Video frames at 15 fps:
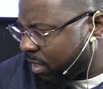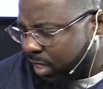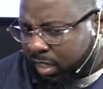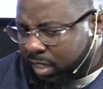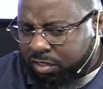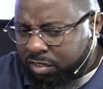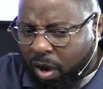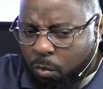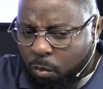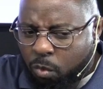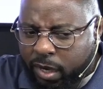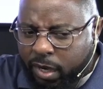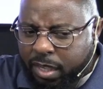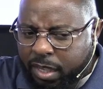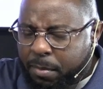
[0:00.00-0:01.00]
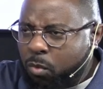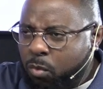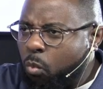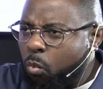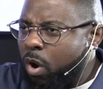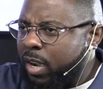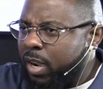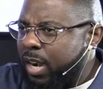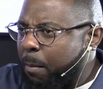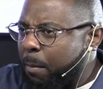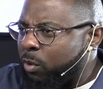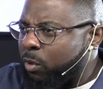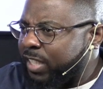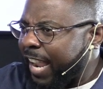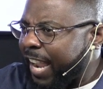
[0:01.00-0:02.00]
Yeah, let's try one. Give me one.
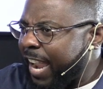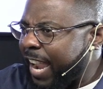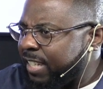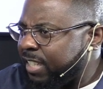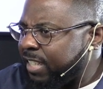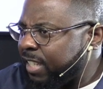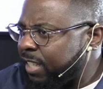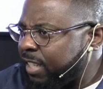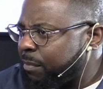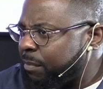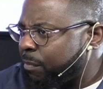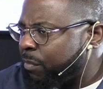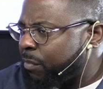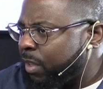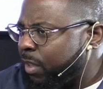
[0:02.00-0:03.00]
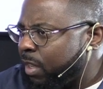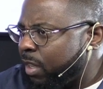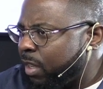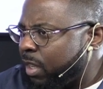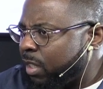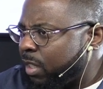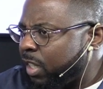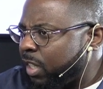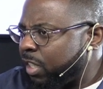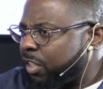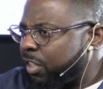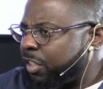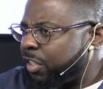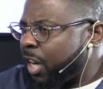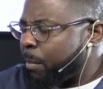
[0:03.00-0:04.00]
I'm going to say eighteen. This
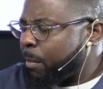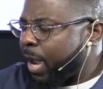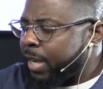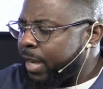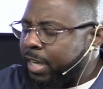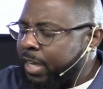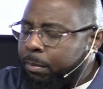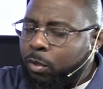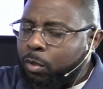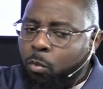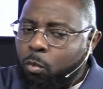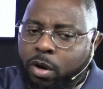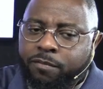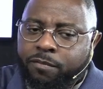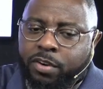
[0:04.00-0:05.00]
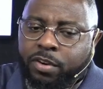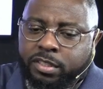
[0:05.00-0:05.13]
is Jeremiah chapter one,